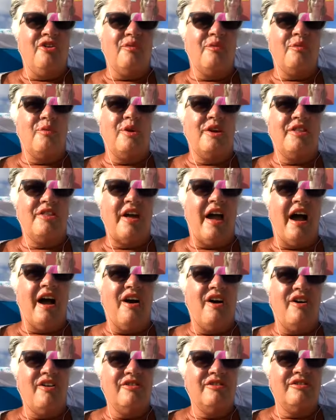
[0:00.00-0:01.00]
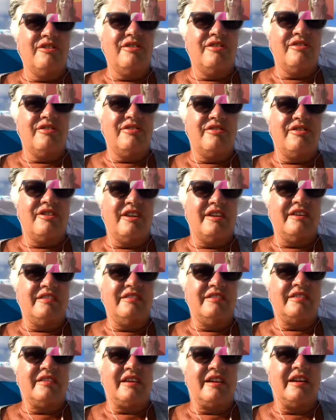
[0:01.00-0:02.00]
without this
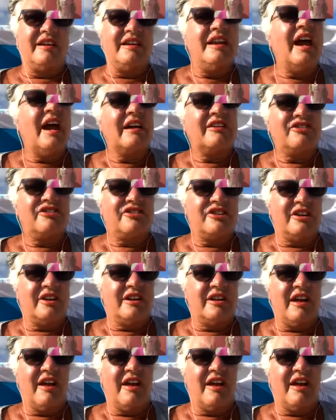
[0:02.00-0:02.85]
connection.